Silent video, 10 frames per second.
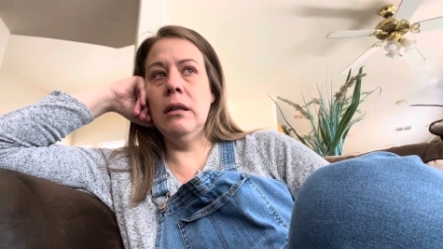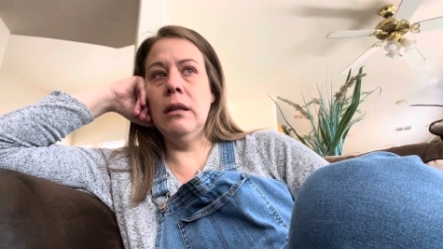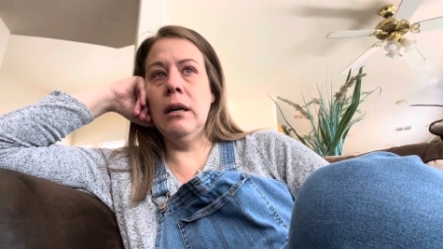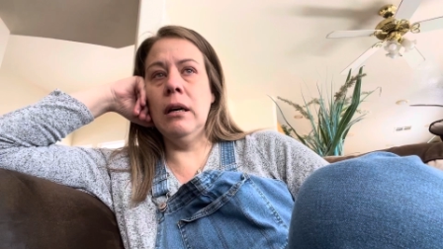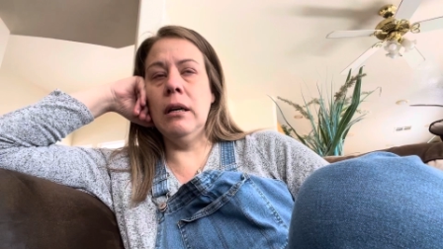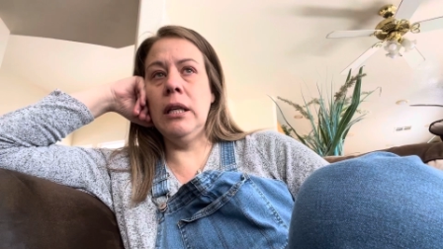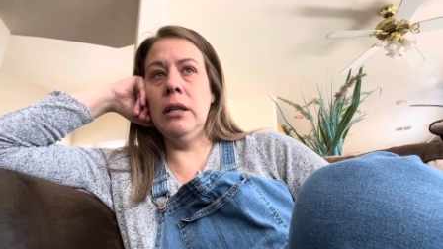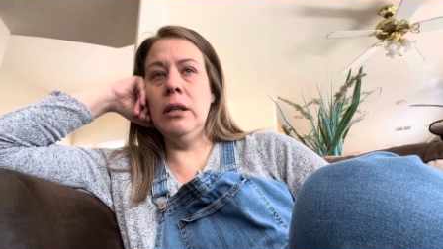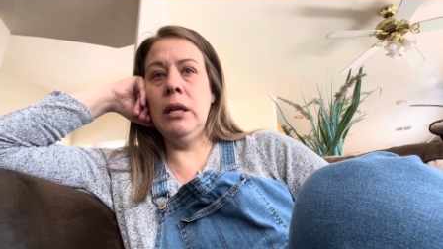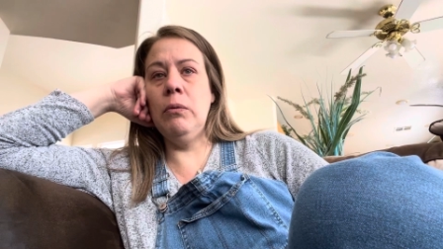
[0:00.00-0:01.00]
uh, he,
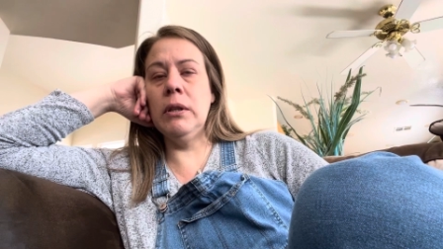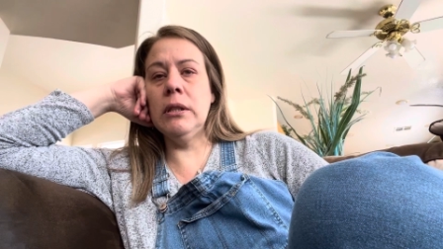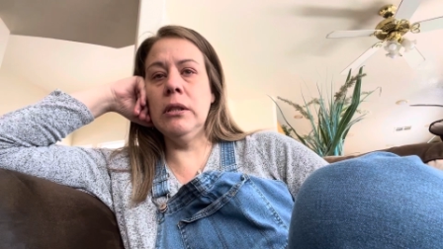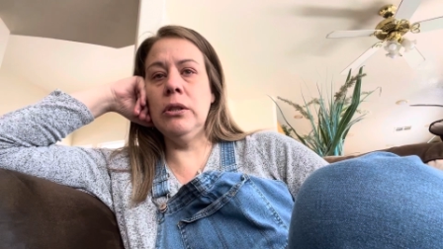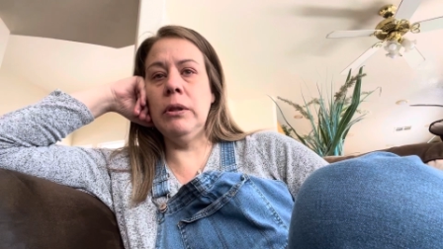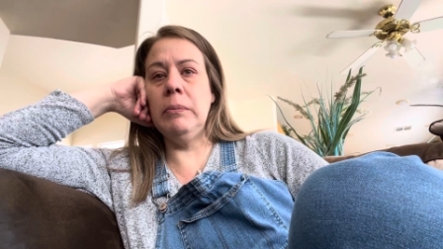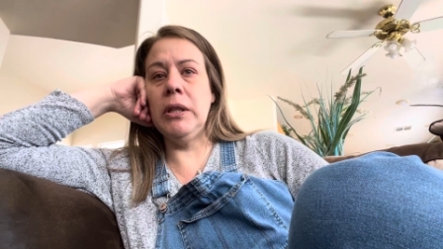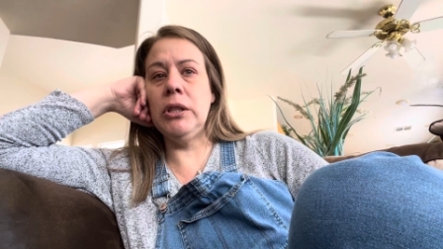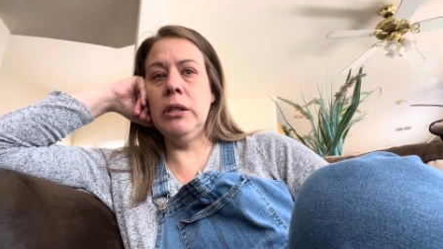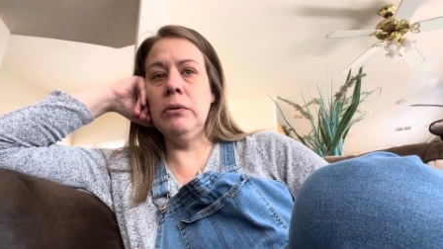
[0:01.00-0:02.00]
he wasn't doing
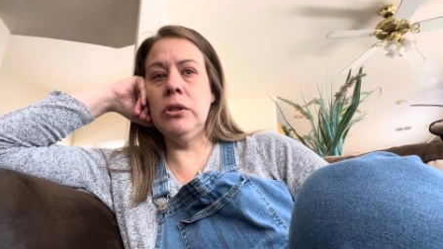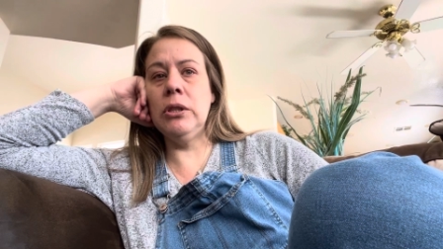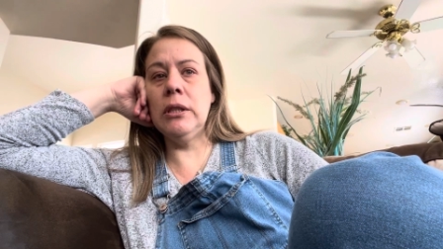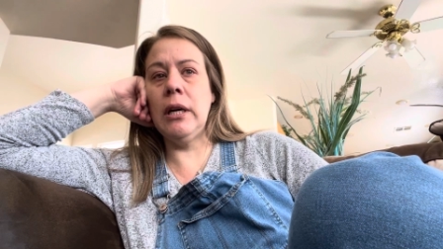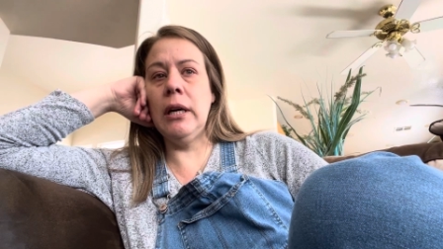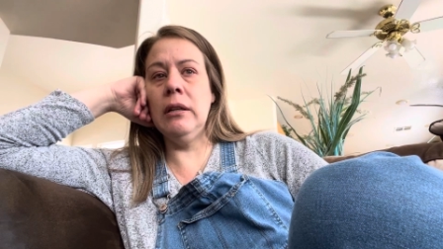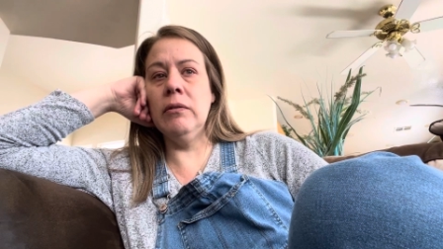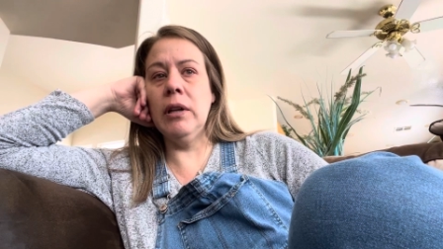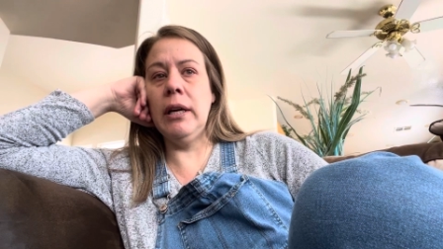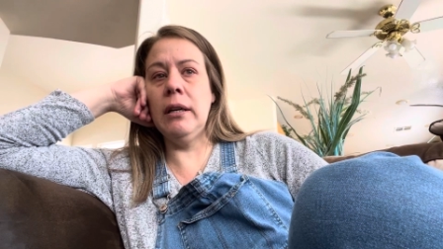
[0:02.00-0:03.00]
much. He was just kind
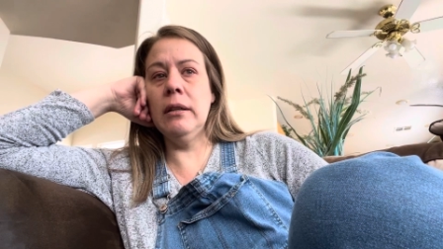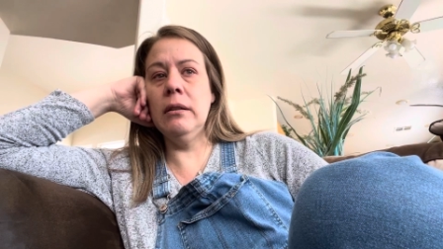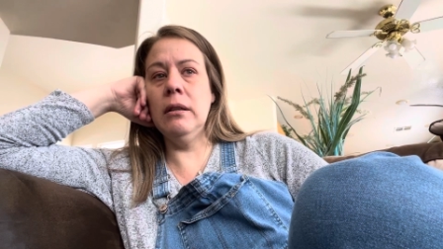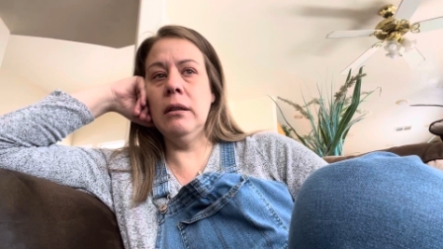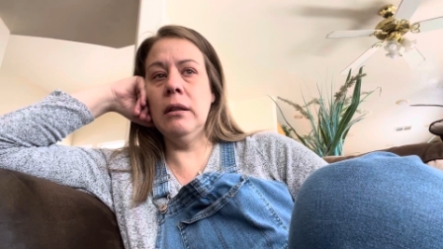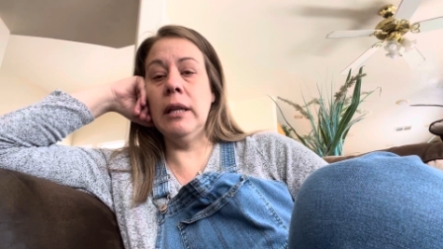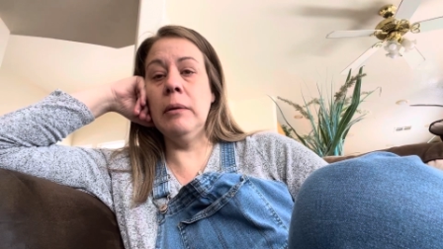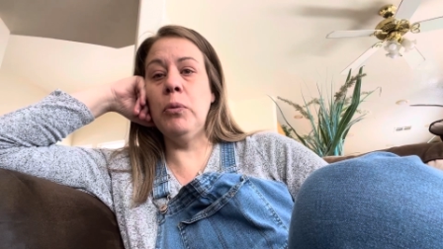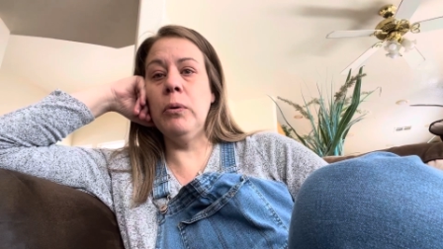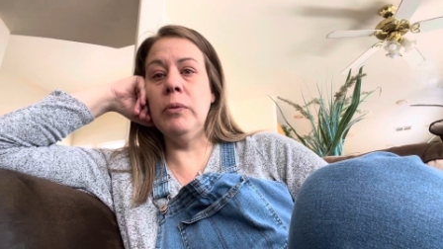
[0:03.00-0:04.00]
of like
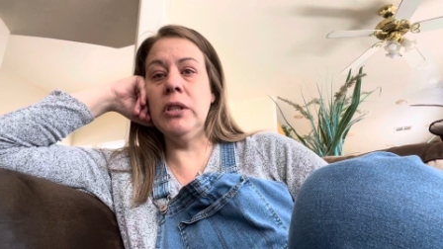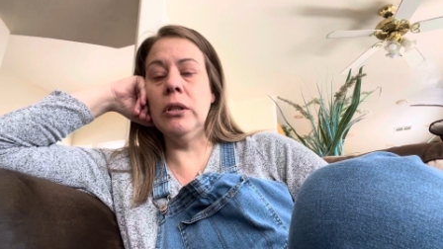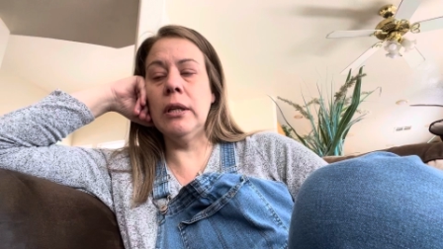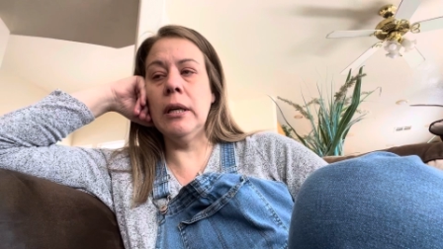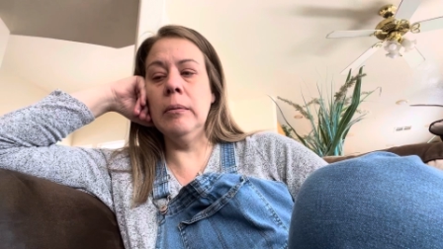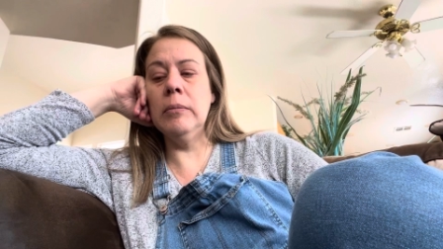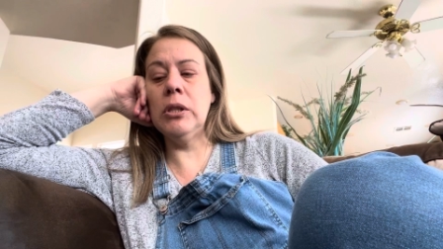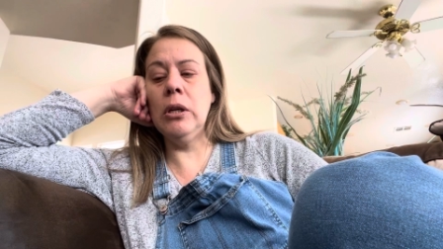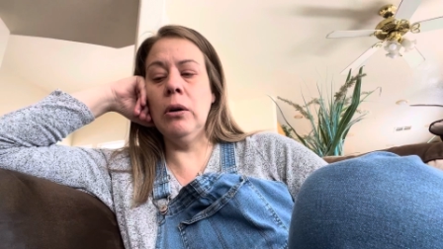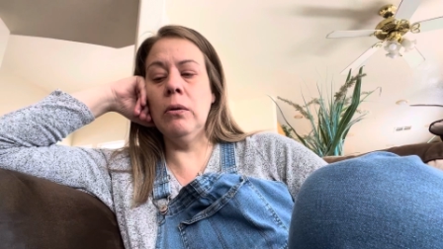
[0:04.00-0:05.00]
limp when we took him.
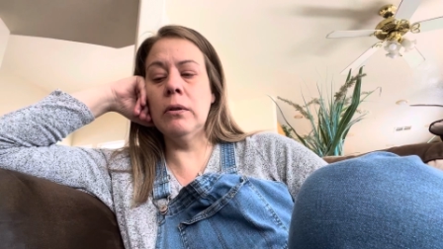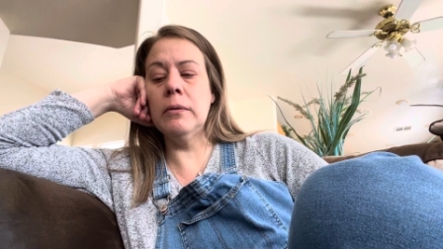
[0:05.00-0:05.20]
So